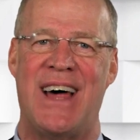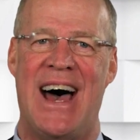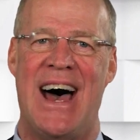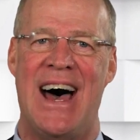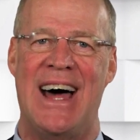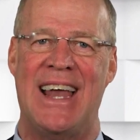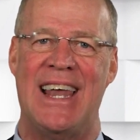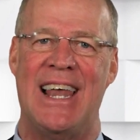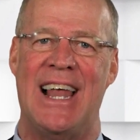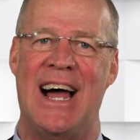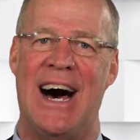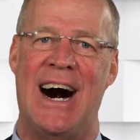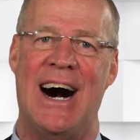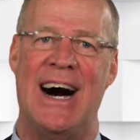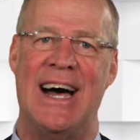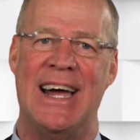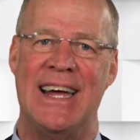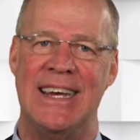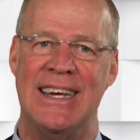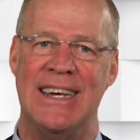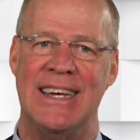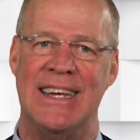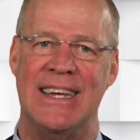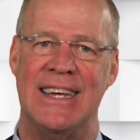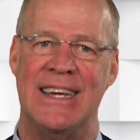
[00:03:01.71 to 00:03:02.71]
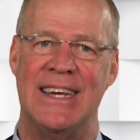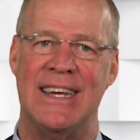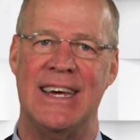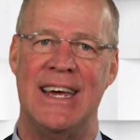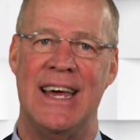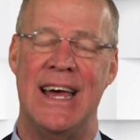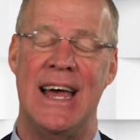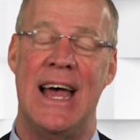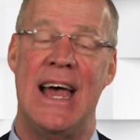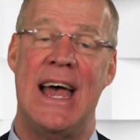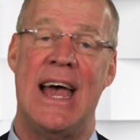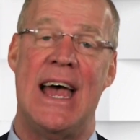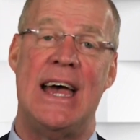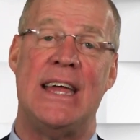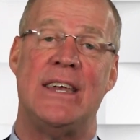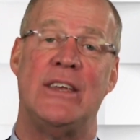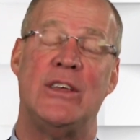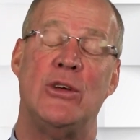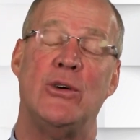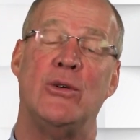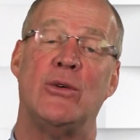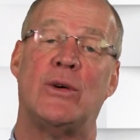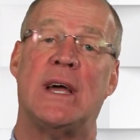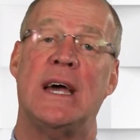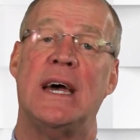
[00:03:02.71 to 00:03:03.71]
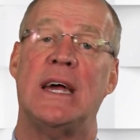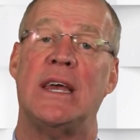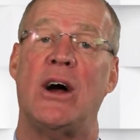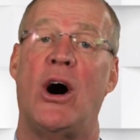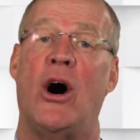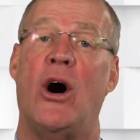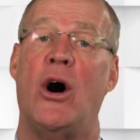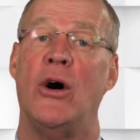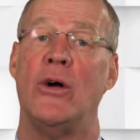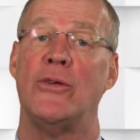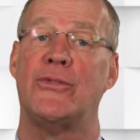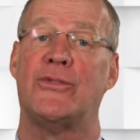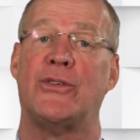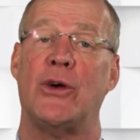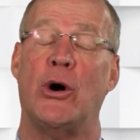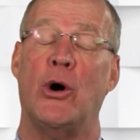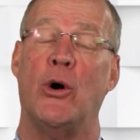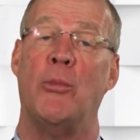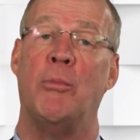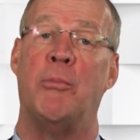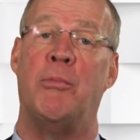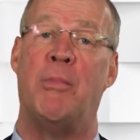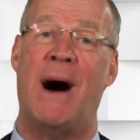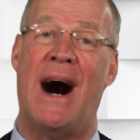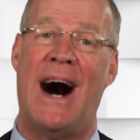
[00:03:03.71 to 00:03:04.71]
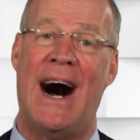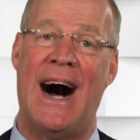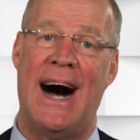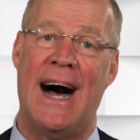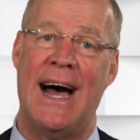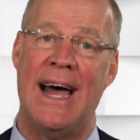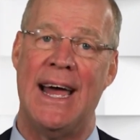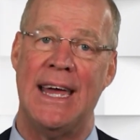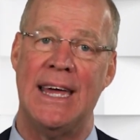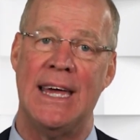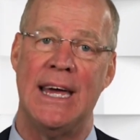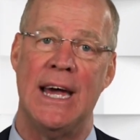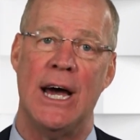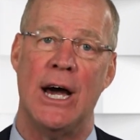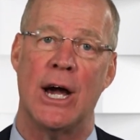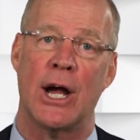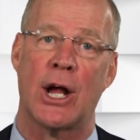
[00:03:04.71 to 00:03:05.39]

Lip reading: that line. And you can also buy